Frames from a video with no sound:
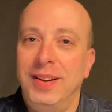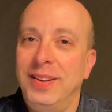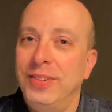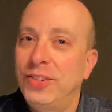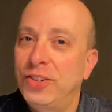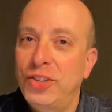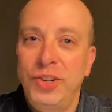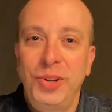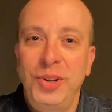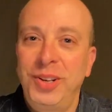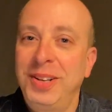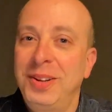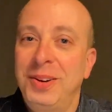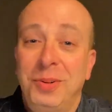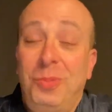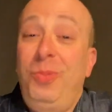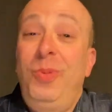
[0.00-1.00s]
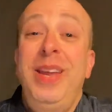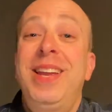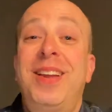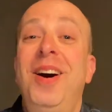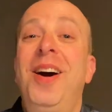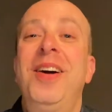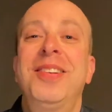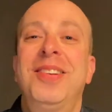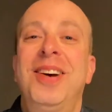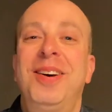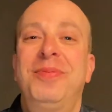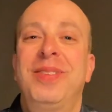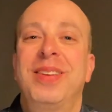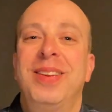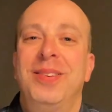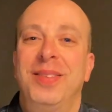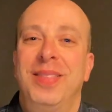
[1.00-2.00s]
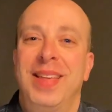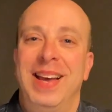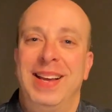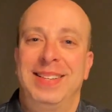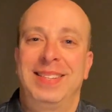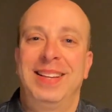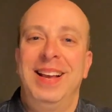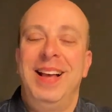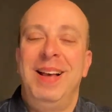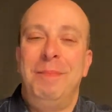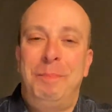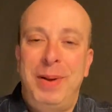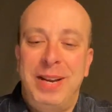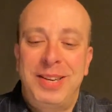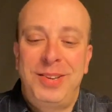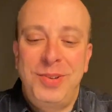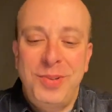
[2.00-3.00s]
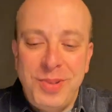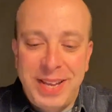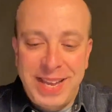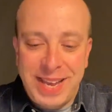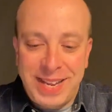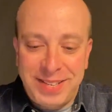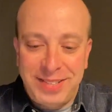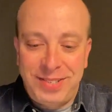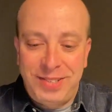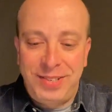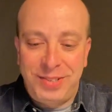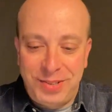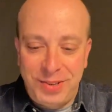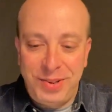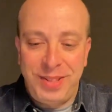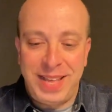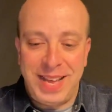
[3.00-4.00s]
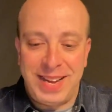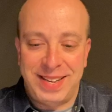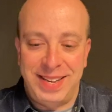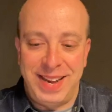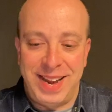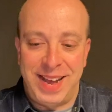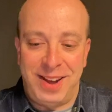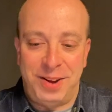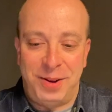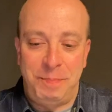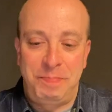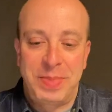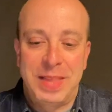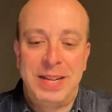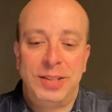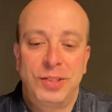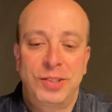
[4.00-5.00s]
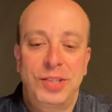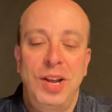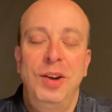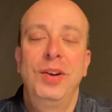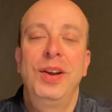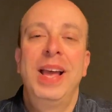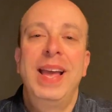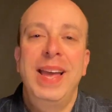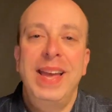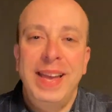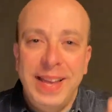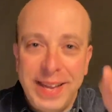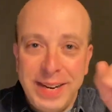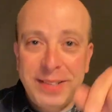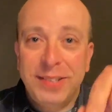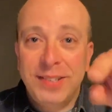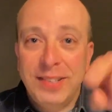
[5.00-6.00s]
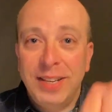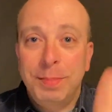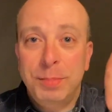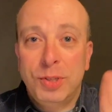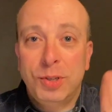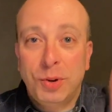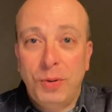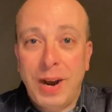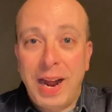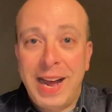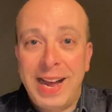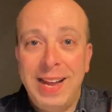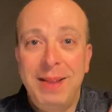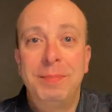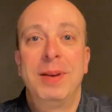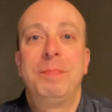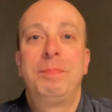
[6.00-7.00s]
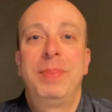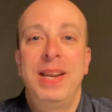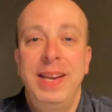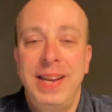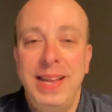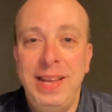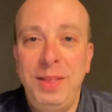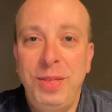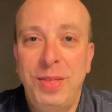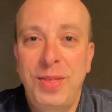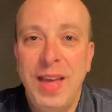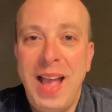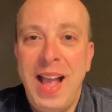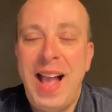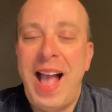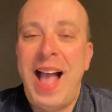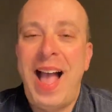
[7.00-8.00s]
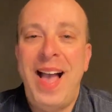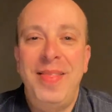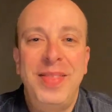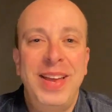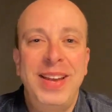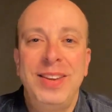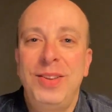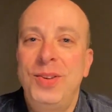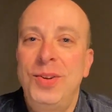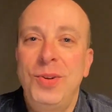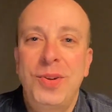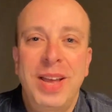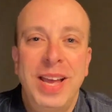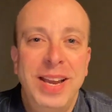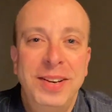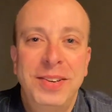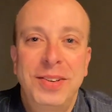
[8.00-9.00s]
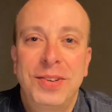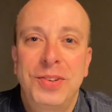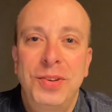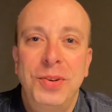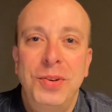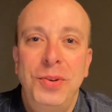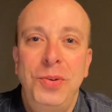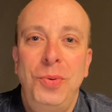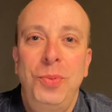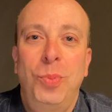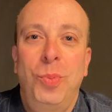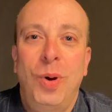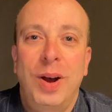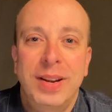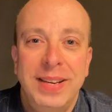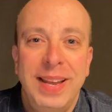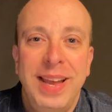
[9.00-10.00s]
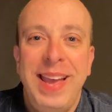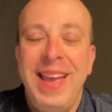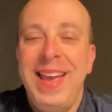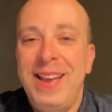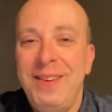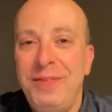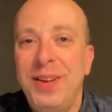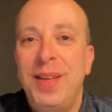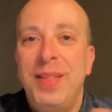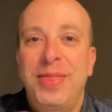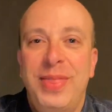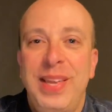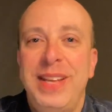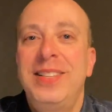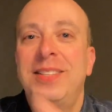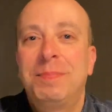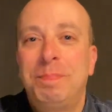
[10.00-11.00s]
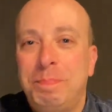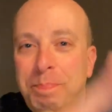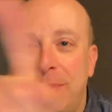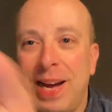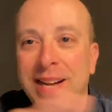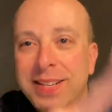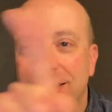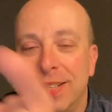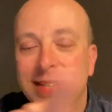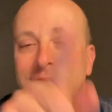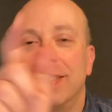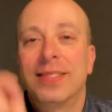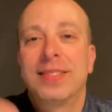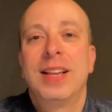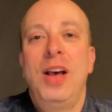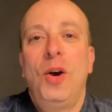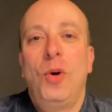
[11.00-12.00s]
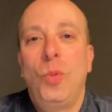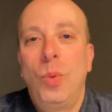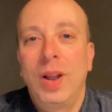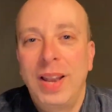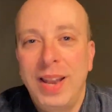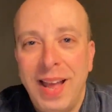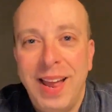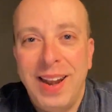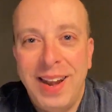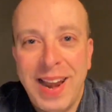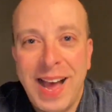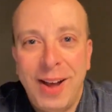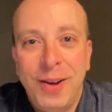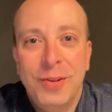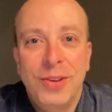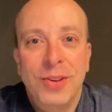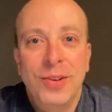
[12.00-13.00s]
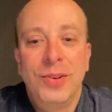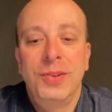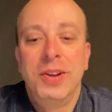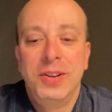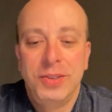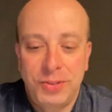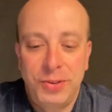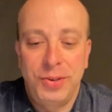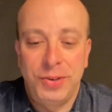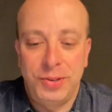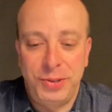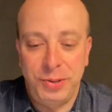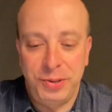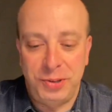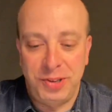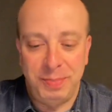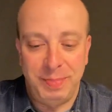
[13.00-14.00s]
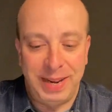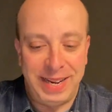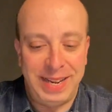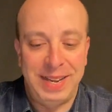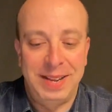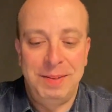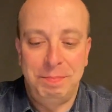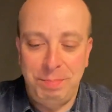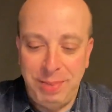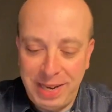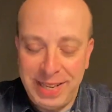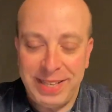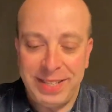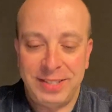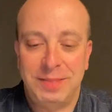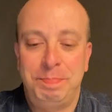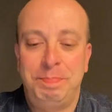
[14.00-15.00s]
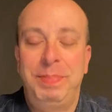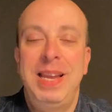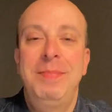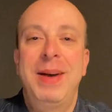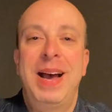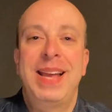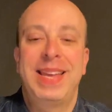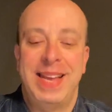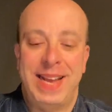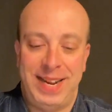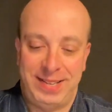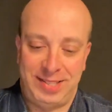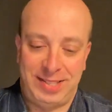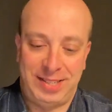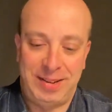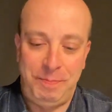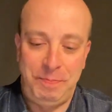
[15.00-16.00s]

Shul, we can't offer you that, but you get to do that now. So hit subscribe beneath, and then you can do whatever these buttons will allow you to do to me. Please be my guest.